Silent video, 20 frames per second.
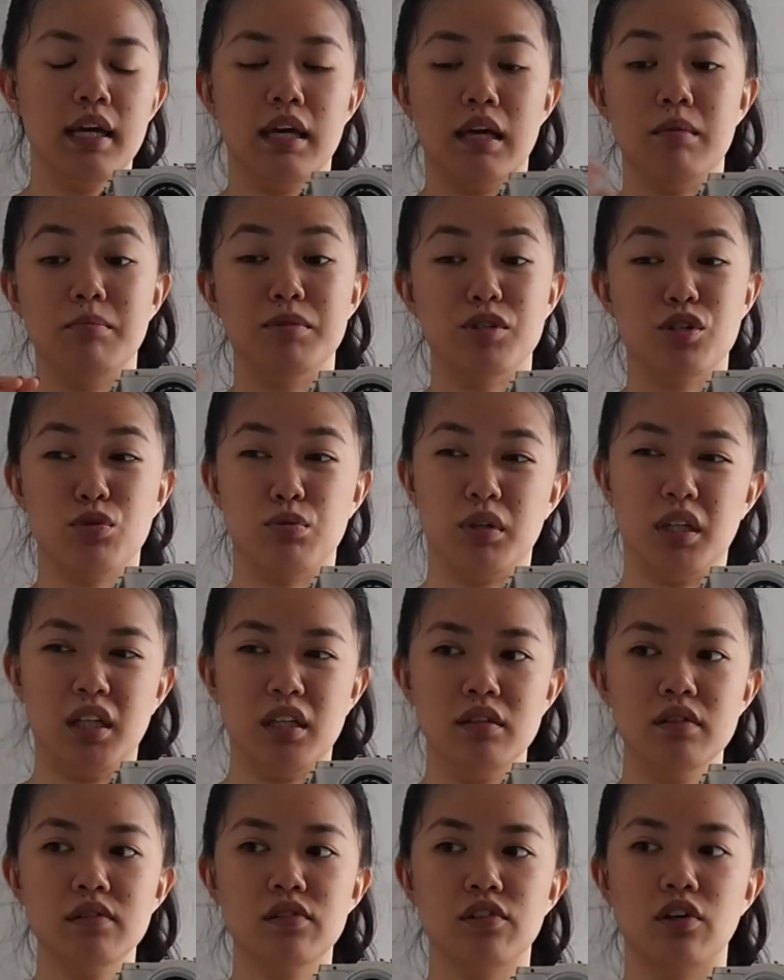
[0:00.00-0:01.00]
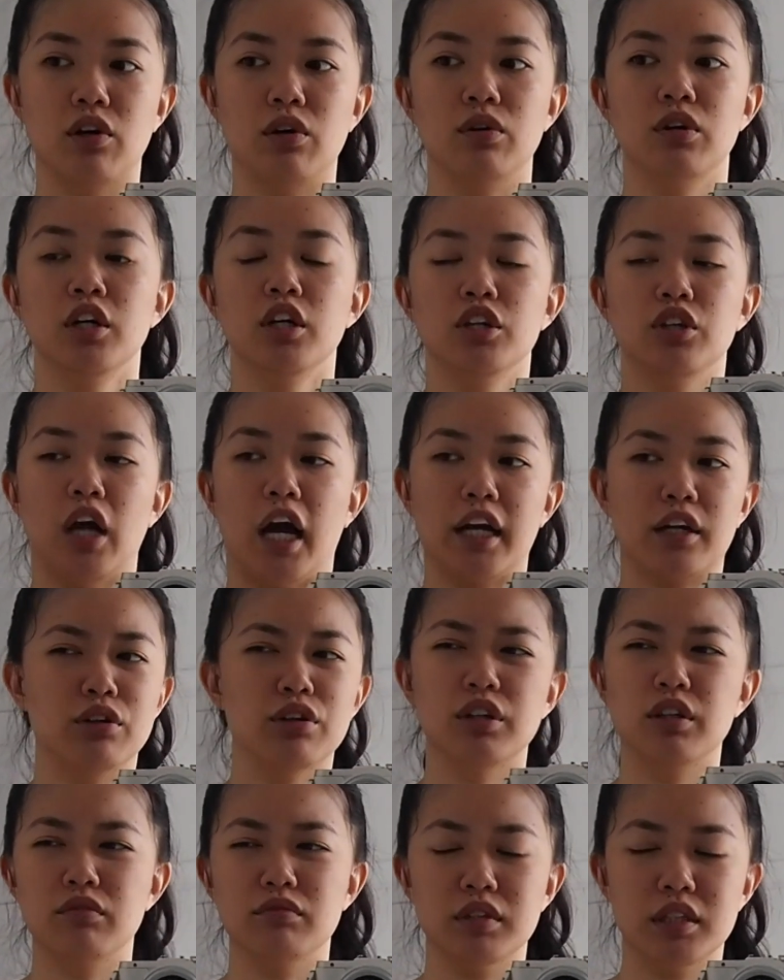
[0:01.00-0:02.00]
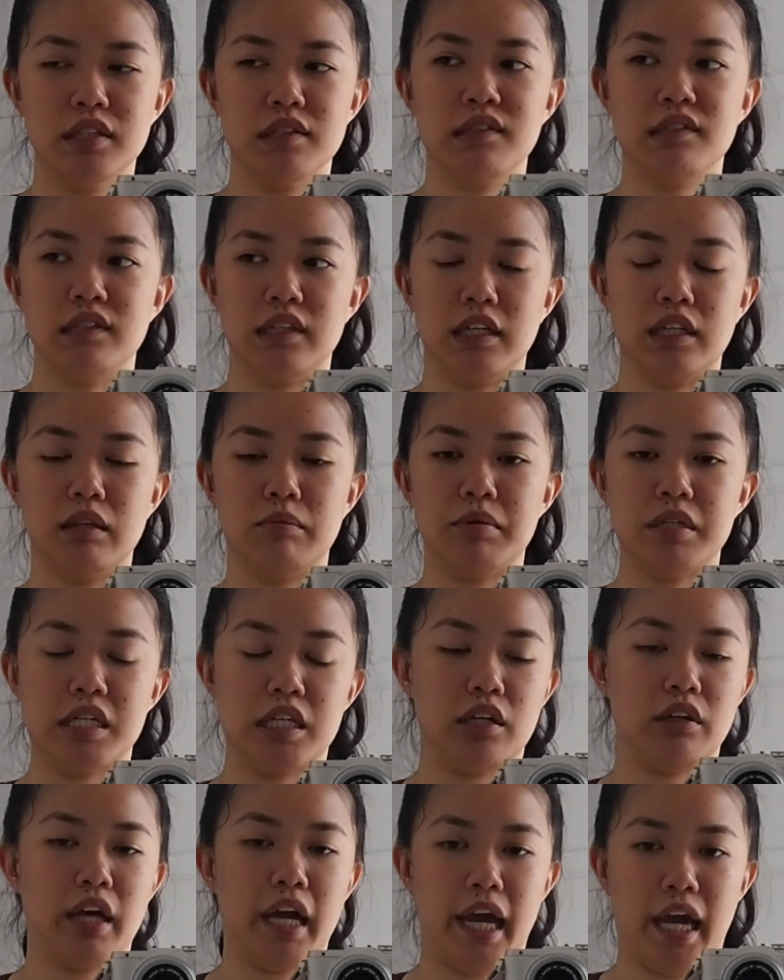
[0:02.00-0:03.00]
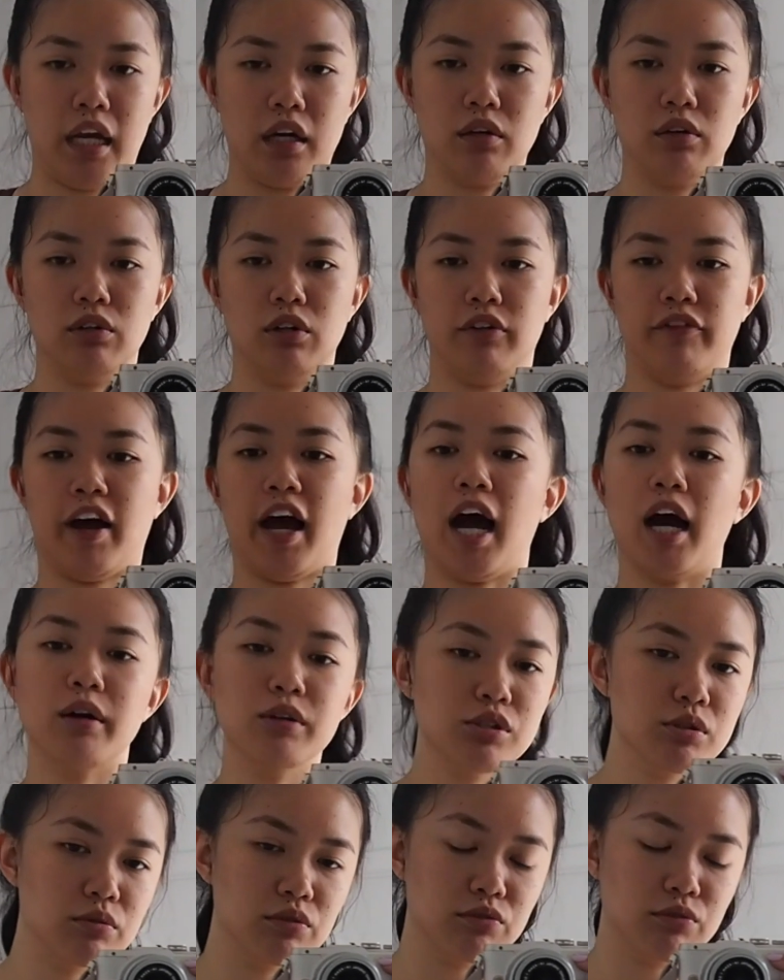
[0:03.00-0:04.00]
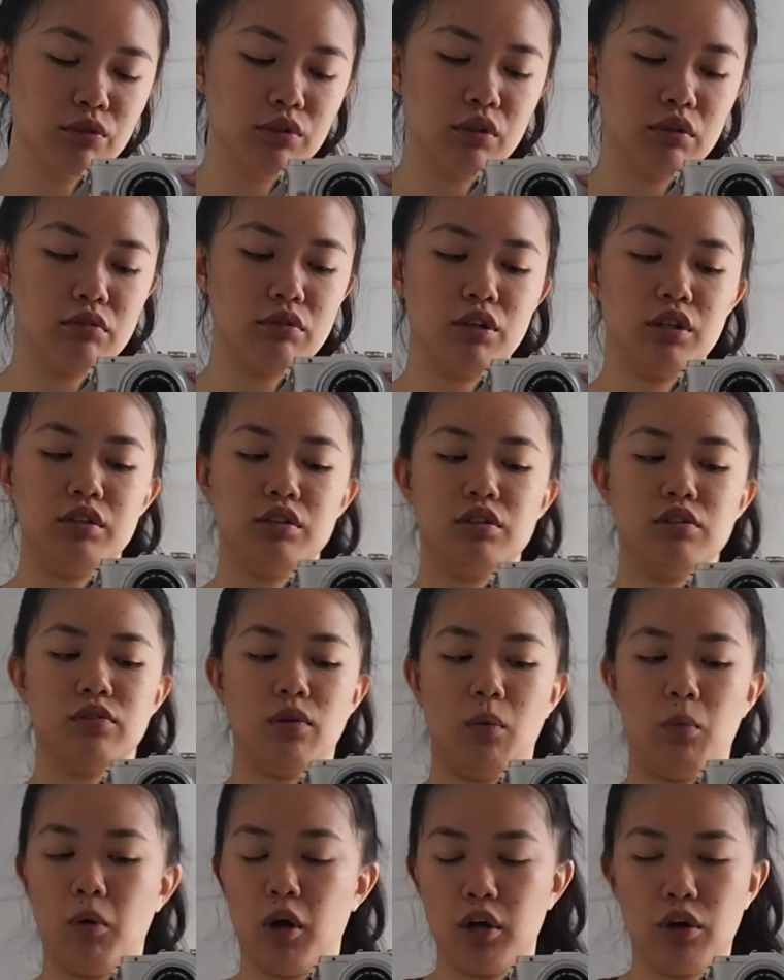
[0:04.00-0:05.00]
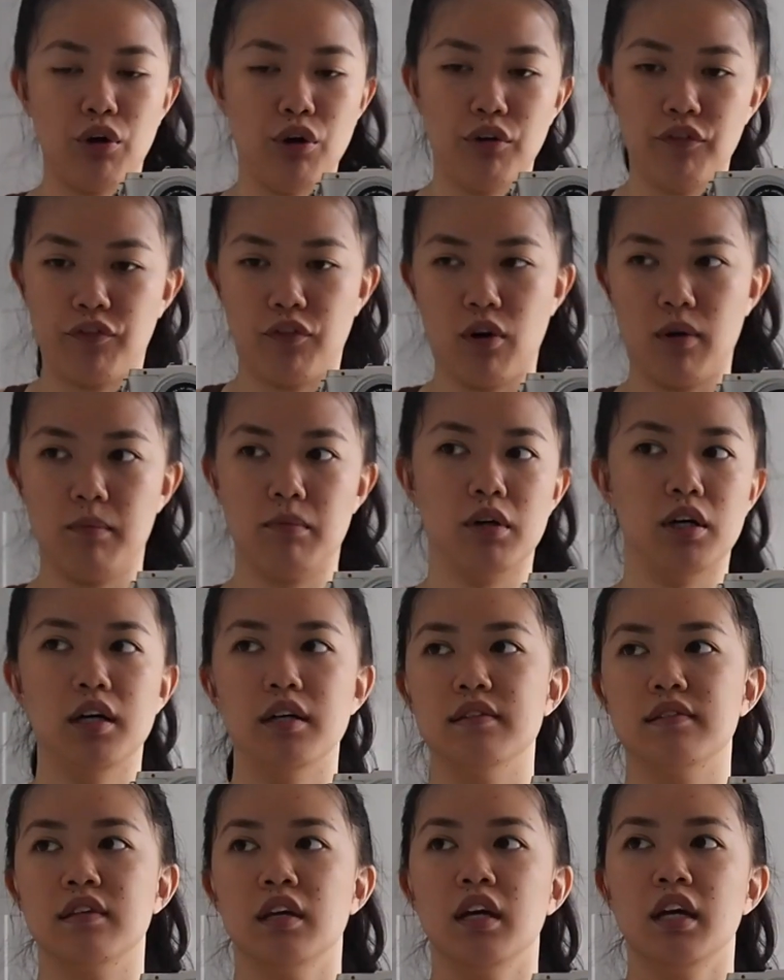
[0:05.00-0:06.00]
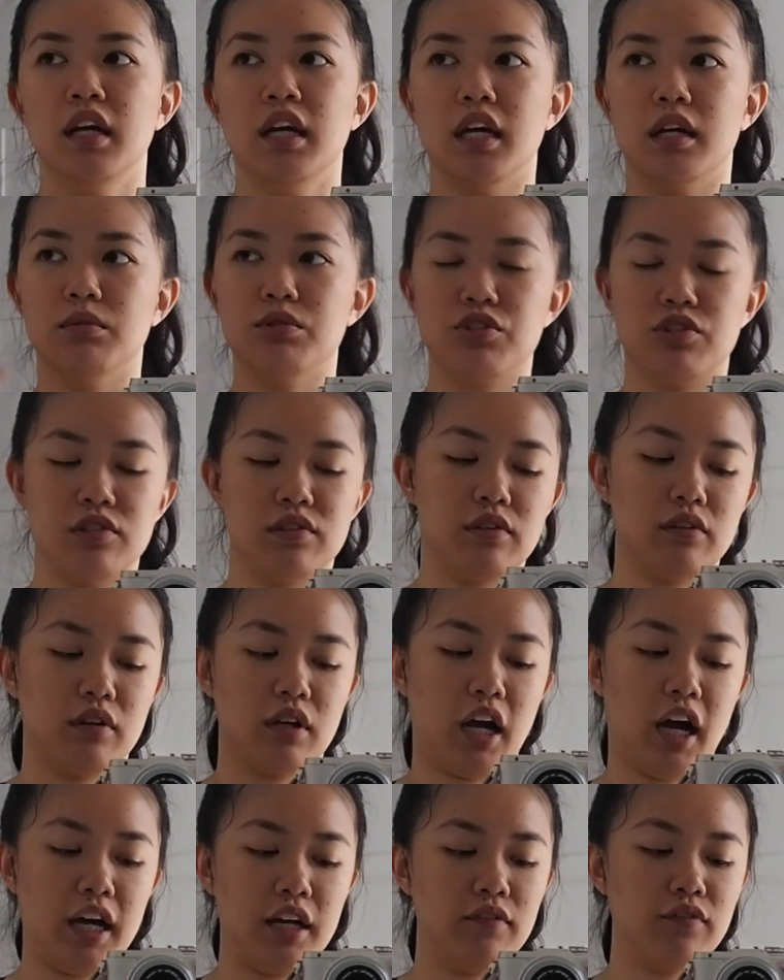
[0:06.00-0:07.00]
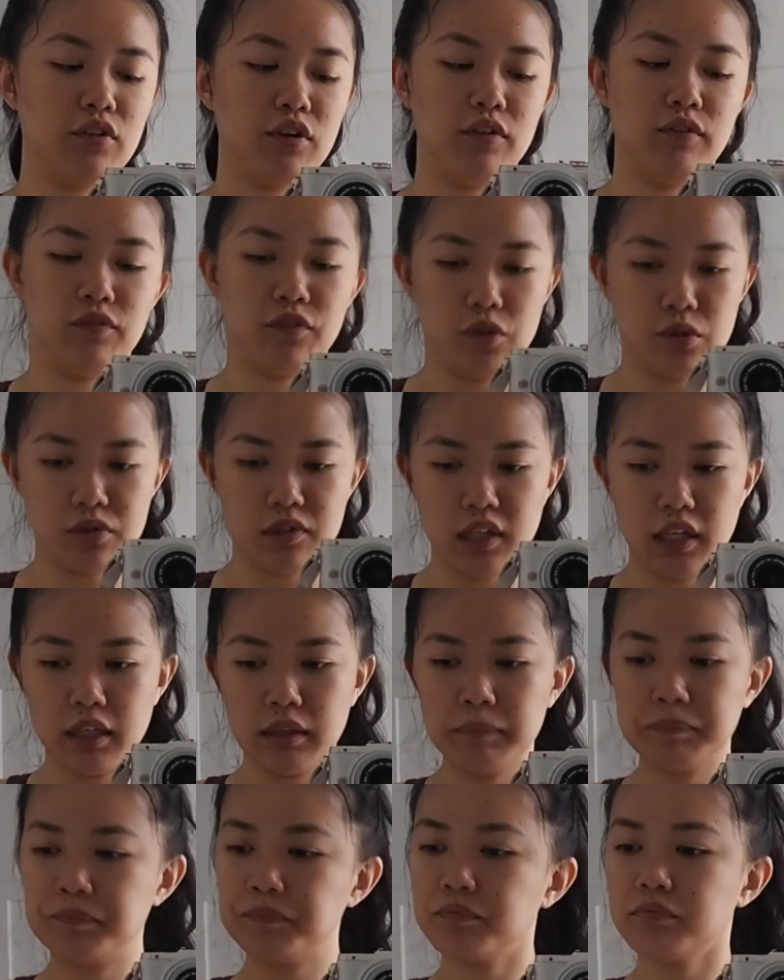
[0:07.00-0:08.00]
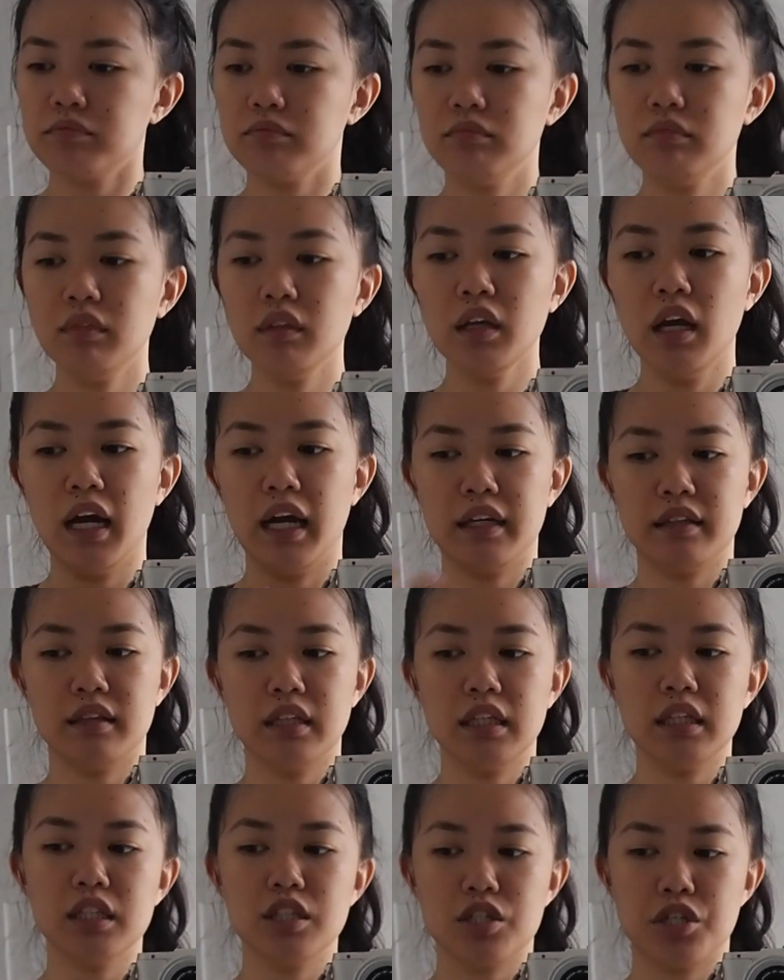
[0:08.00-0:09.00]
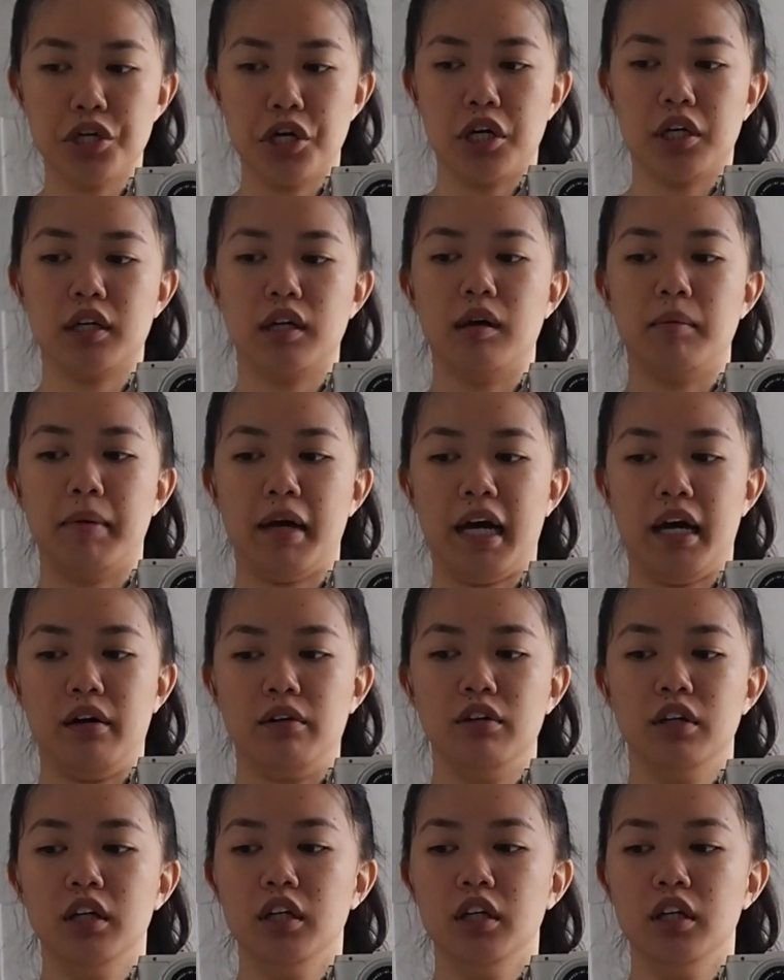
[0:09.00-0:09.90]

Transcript: in between, so I couldn't really see the particular angle of how she was doing the groiners, what her form was. It was just kind of confusing. I think it took about,